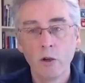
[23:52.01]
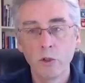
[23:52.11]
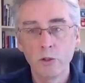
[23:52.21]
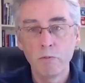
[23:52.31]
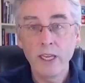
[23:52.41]

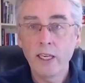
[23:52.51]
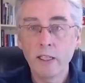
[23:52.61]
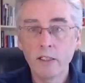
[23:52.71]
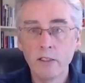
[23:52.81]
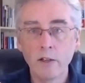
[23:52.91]
was
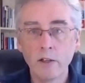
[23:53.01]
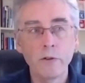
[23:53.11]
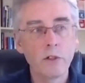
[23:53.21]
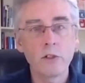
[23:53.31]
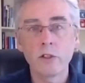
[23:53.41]
making a
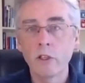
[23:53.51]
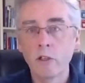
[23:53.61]
difference,